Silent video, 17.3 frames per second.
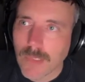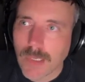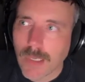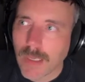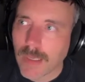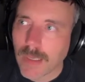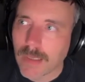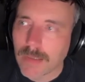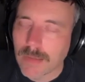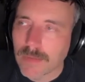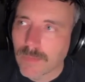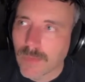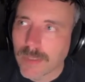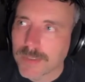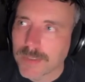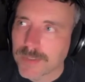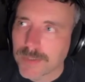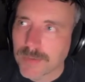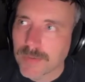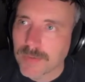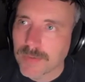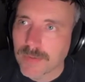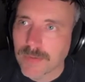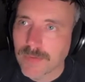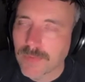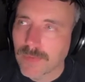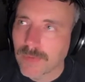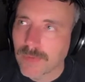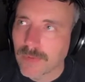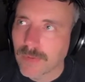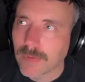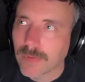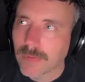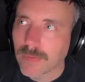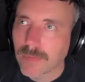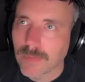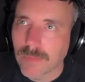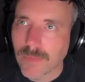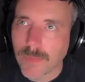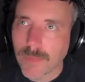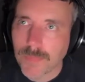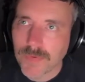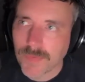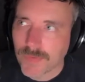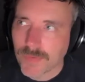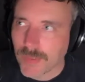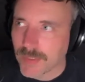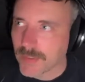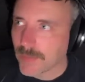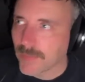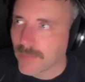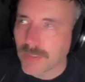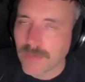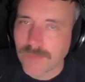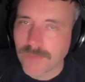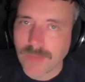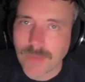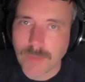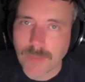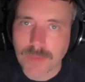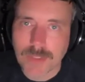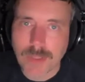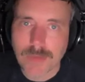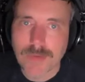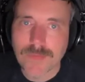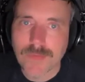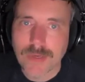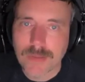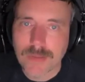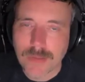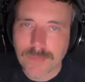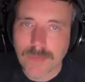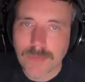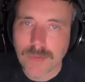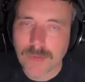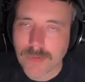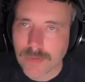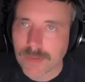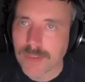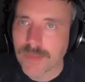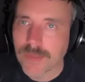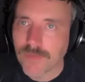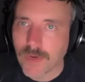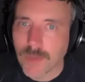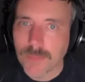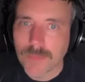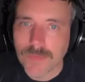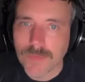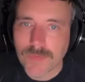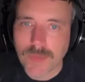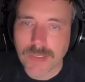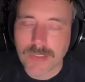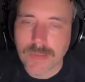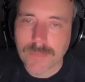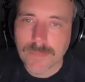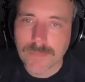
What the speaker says: And why shouldn't the representation be the same on the other side, on the development side?